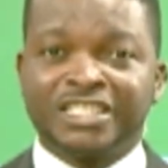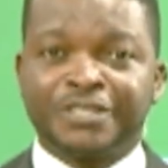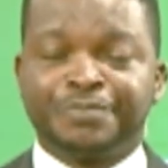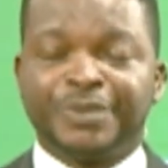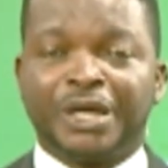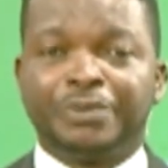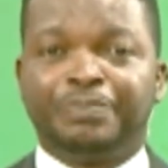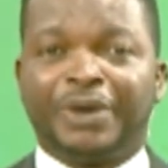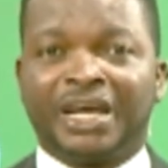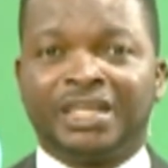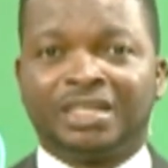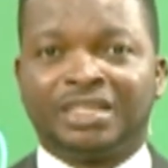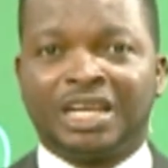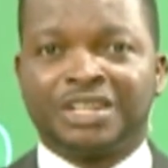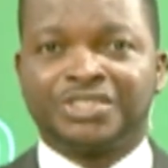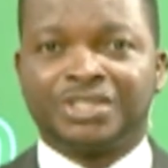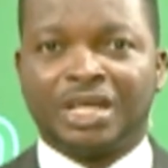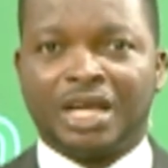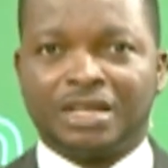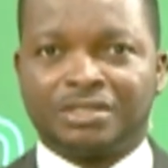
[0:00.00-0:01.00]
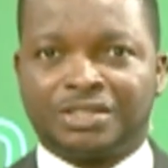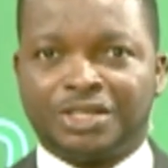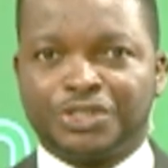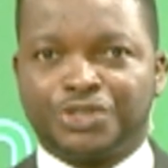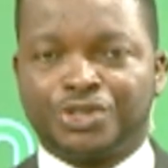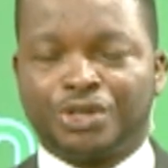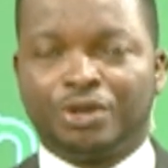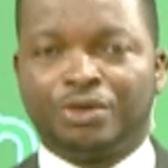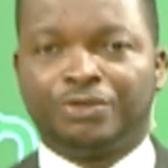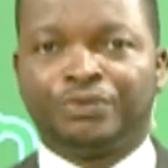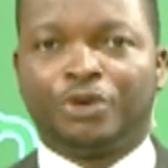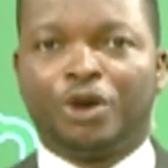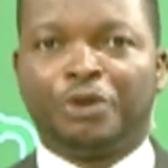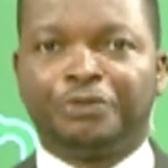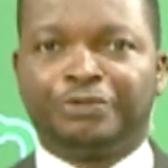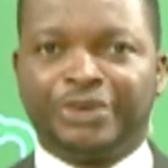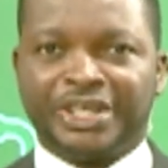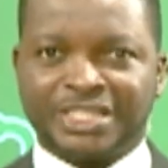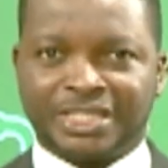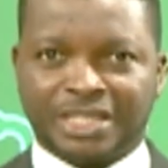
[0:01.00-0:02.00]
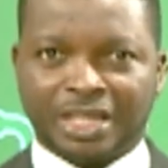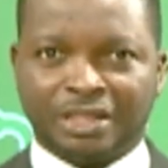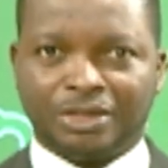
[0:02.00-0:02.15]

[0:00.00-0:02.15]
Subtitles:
made by the National Association of Resident